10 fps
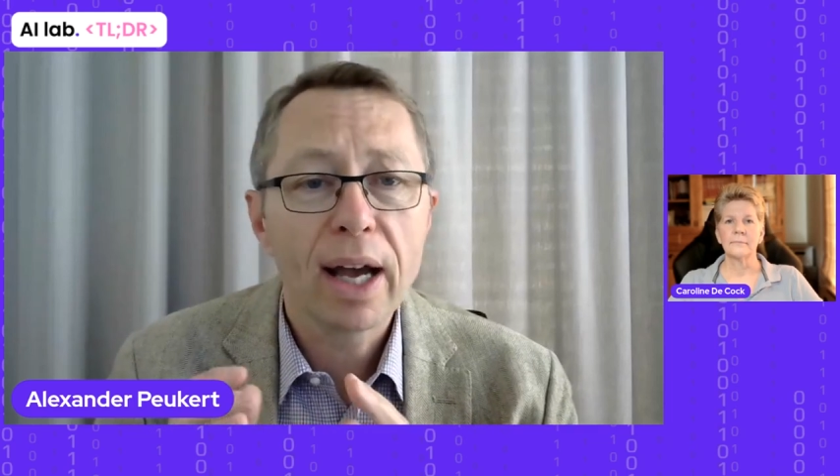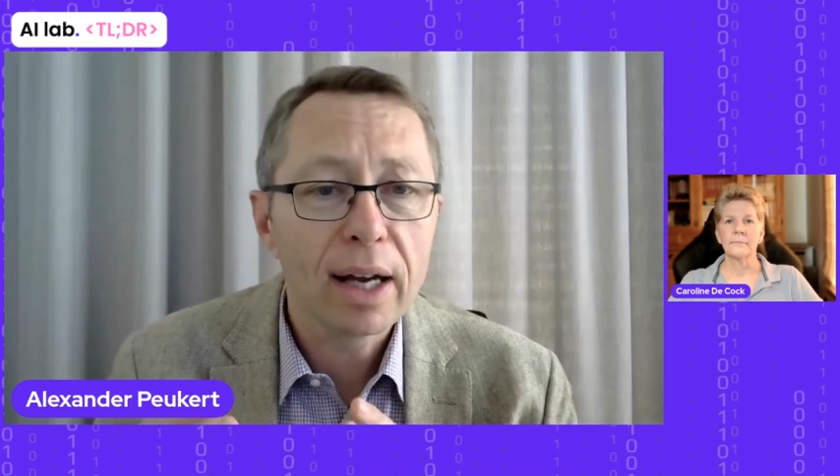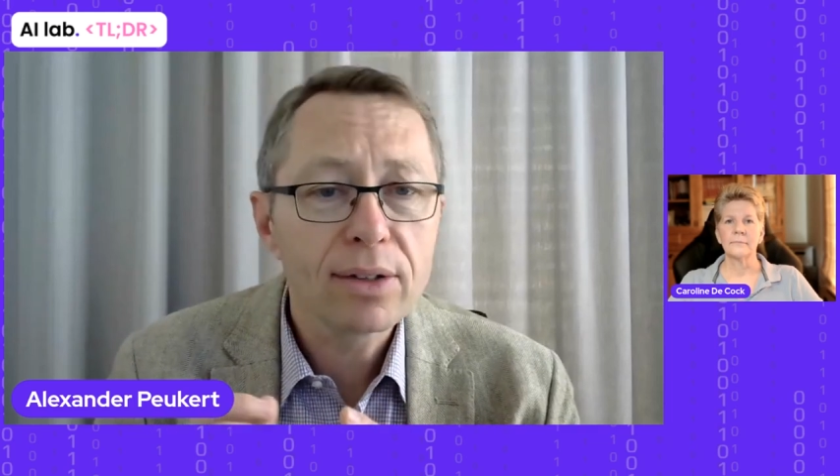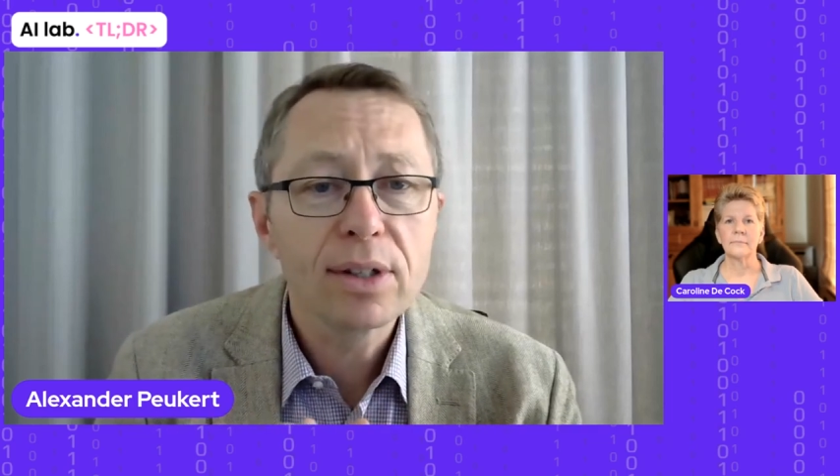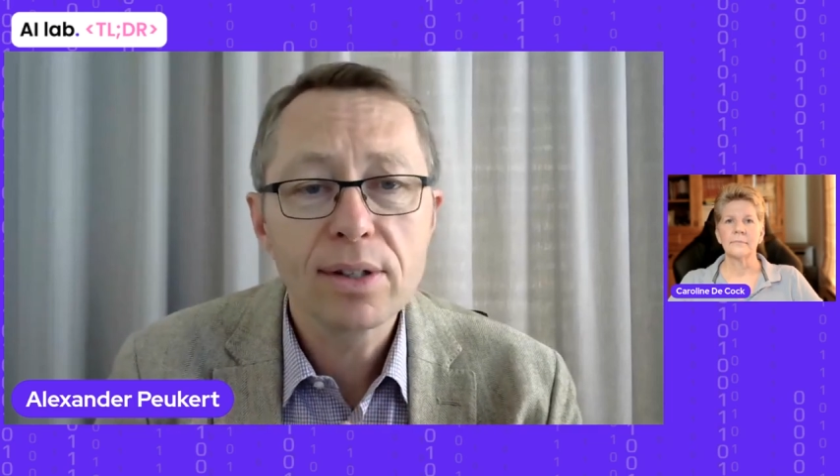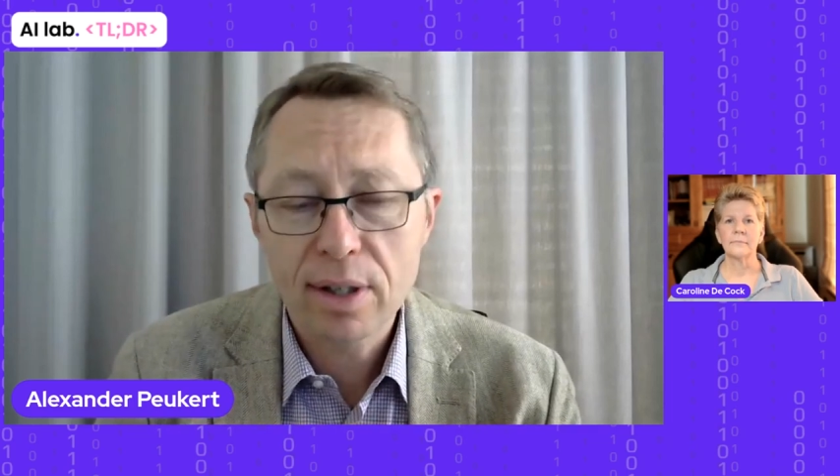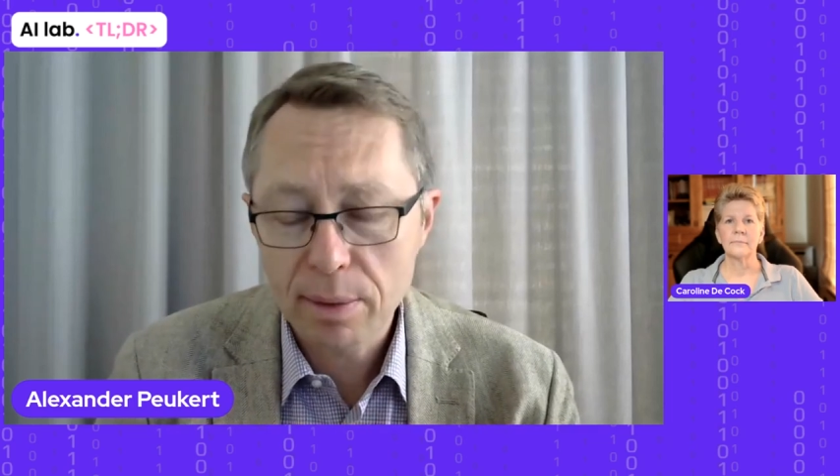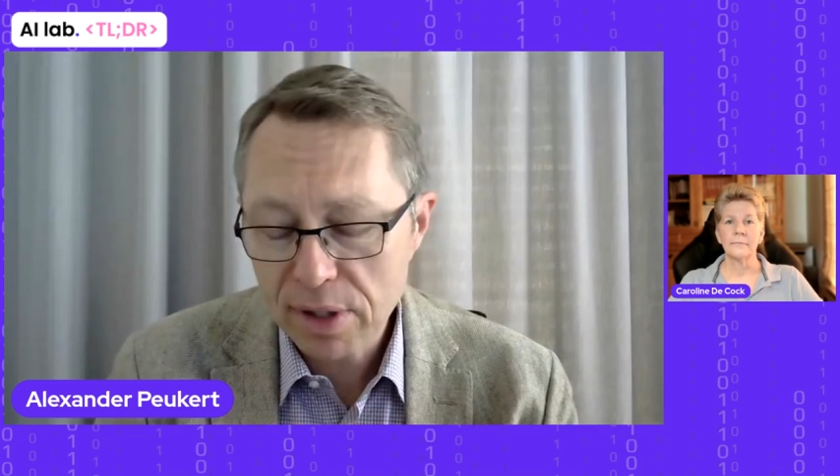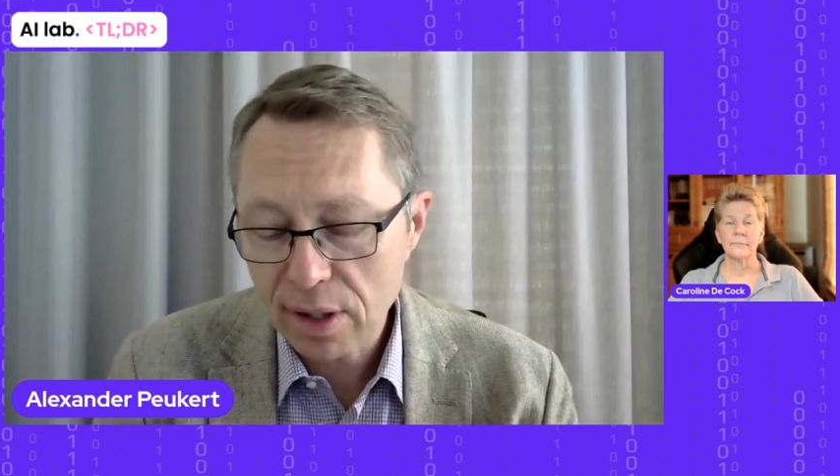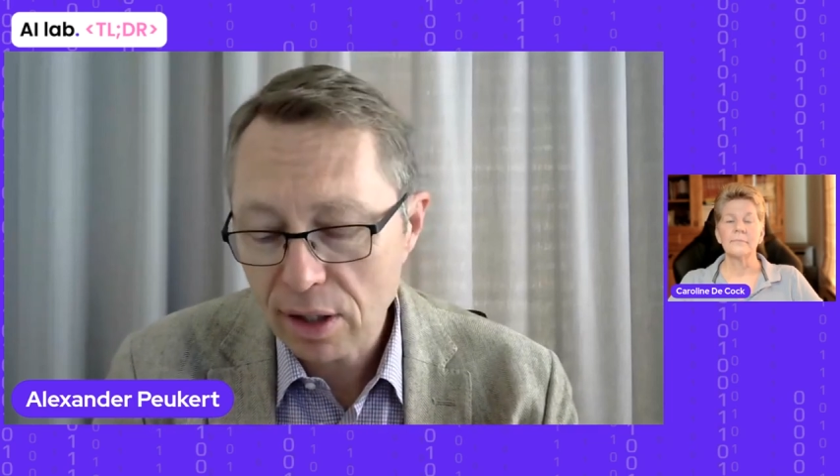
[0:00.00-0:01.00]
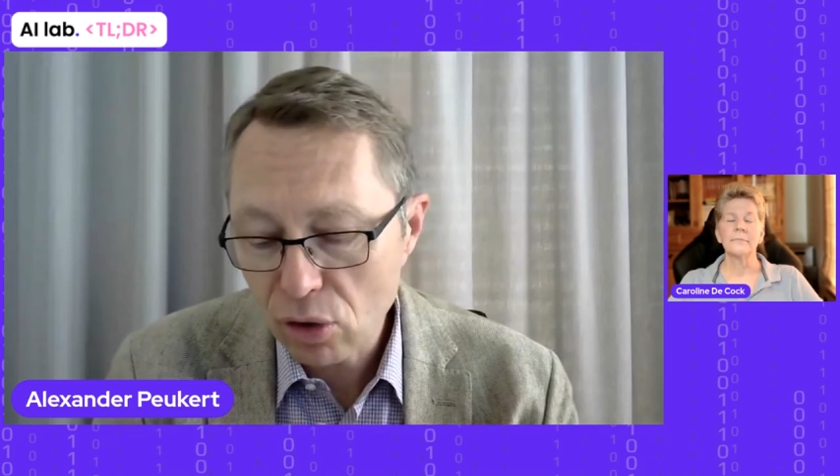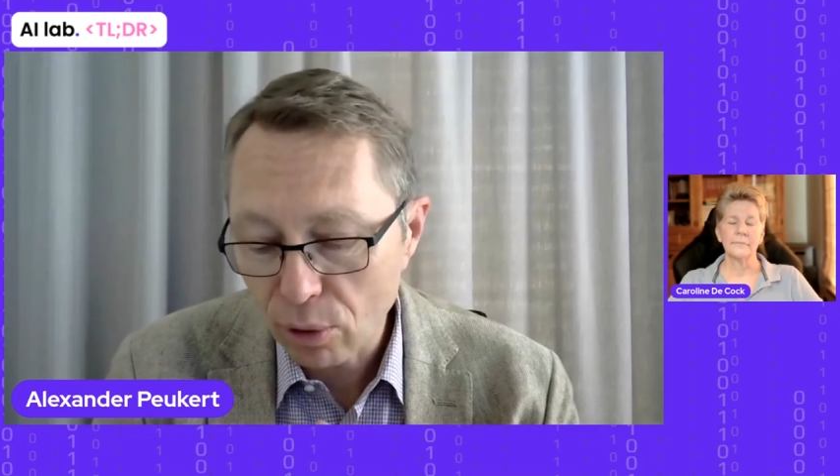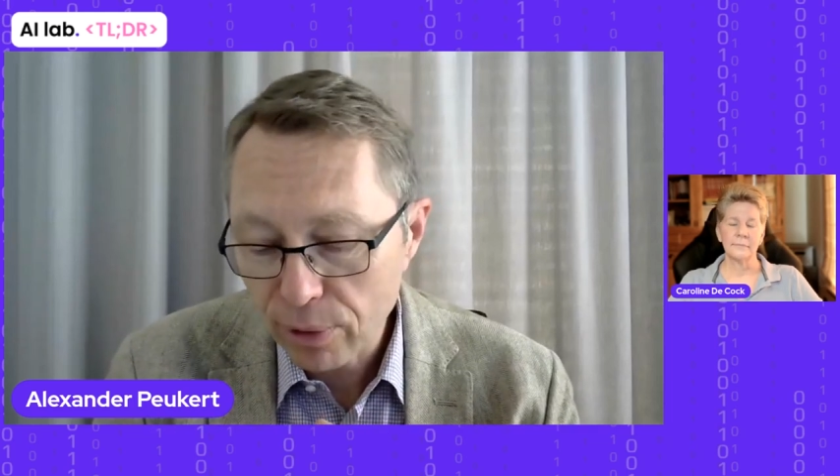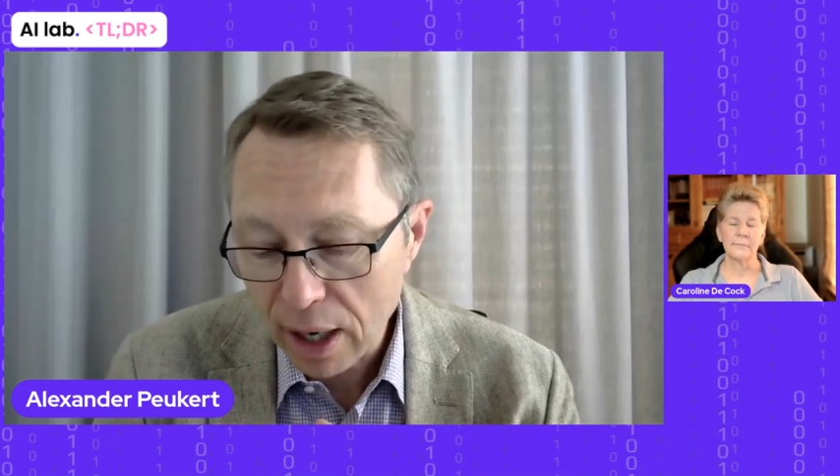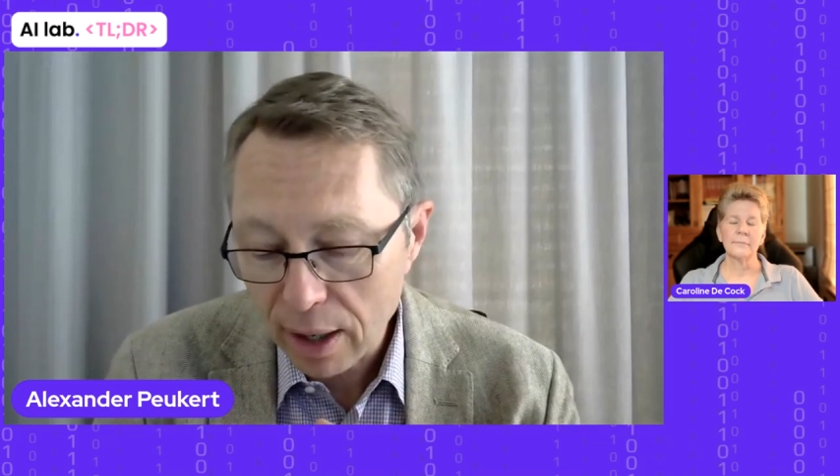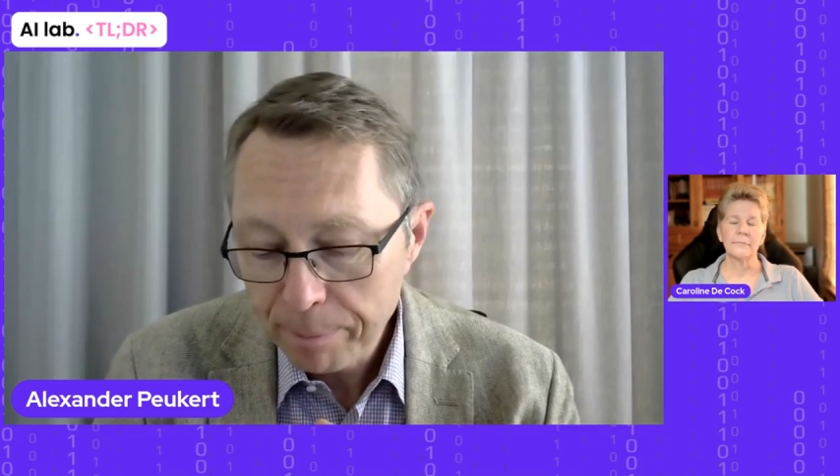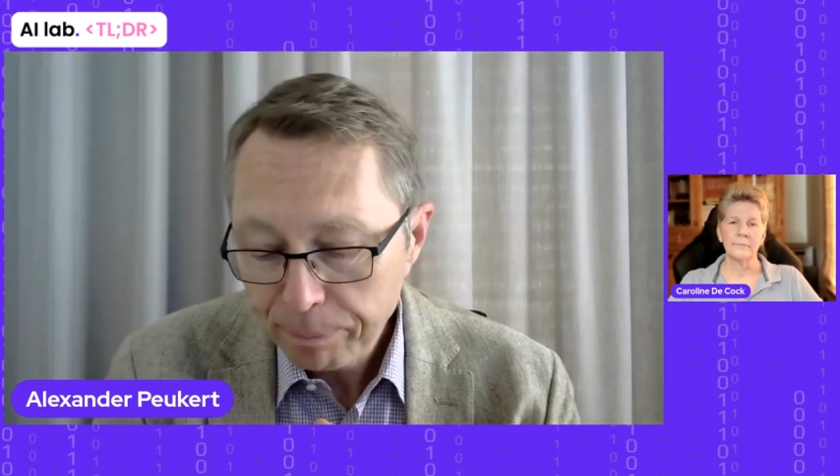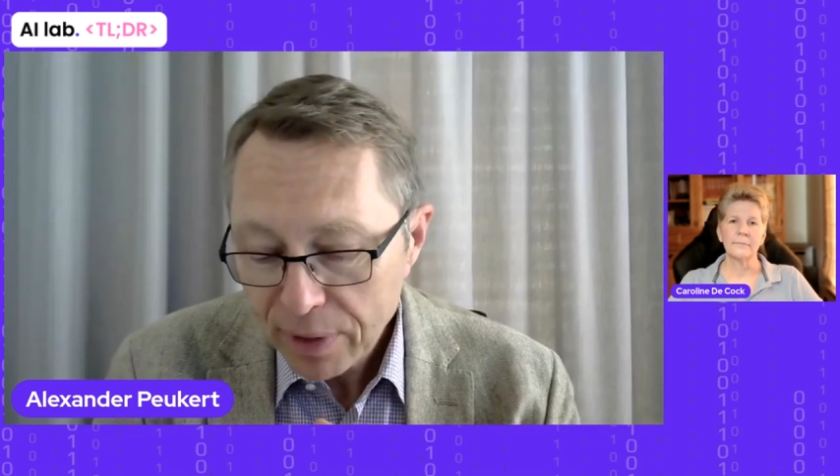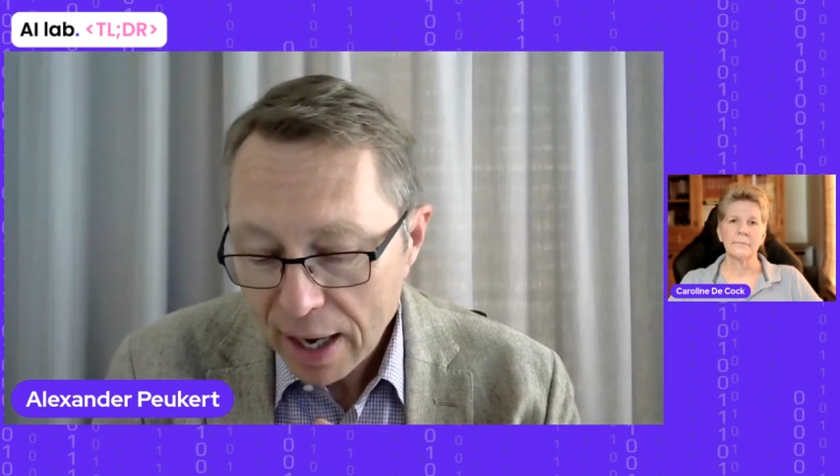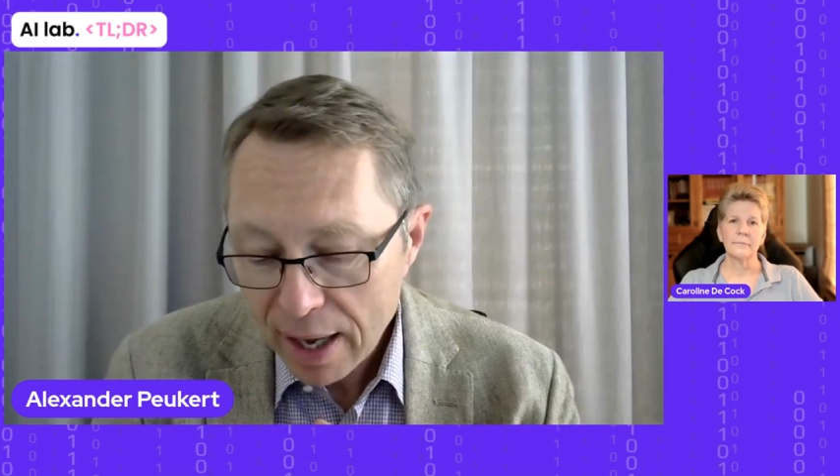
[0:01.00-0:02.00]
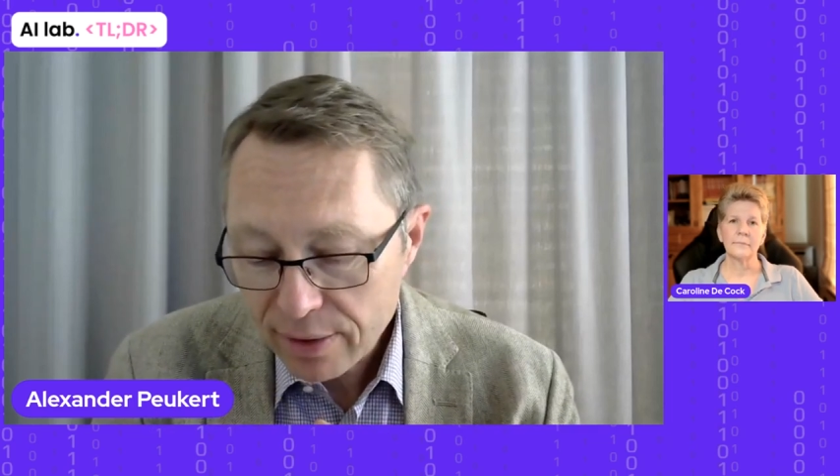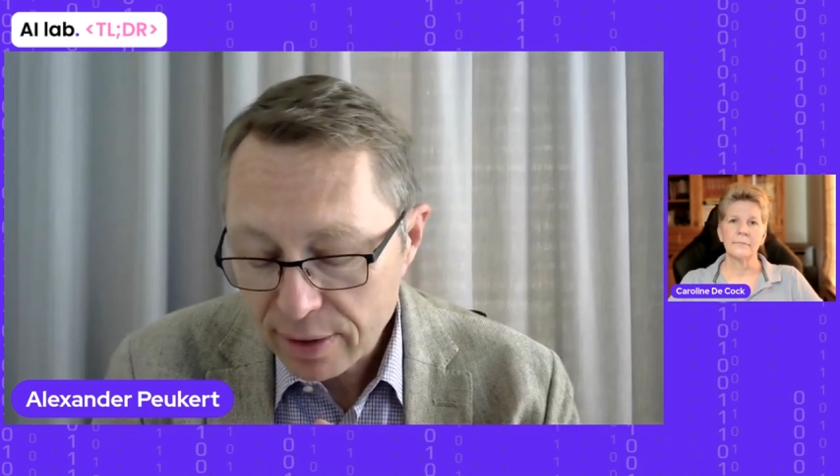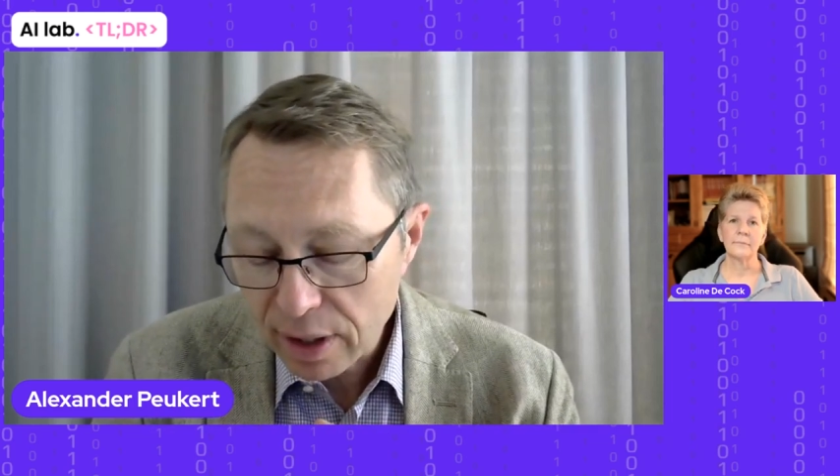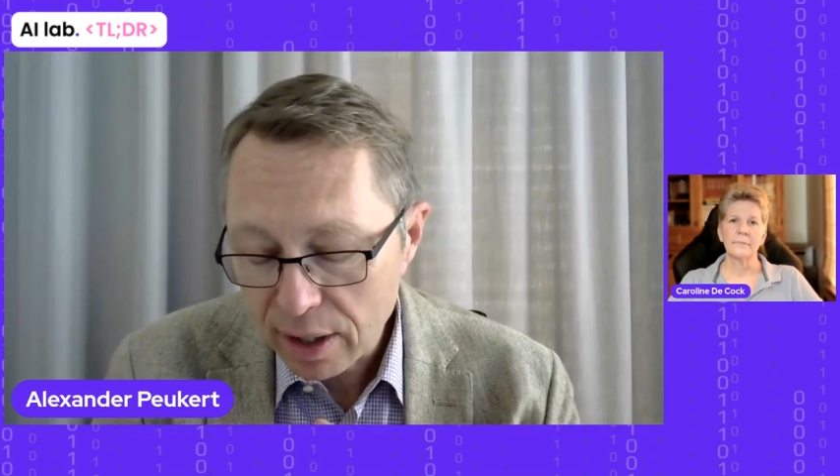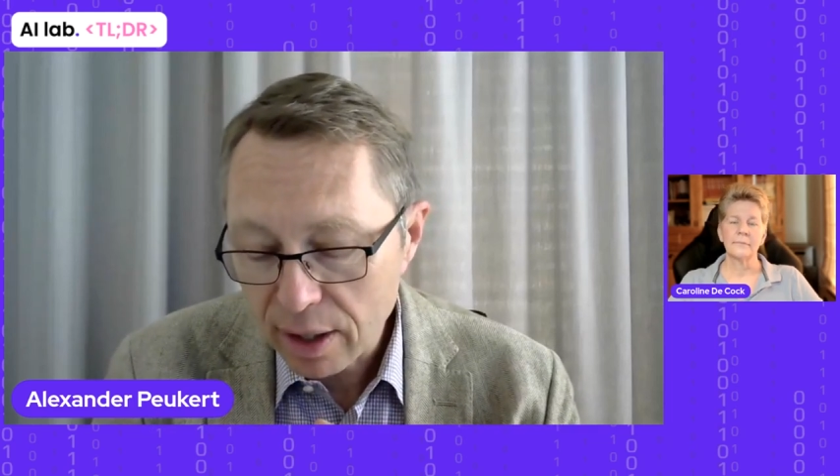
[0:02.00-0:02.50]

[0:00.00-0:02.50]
AI systems insofar as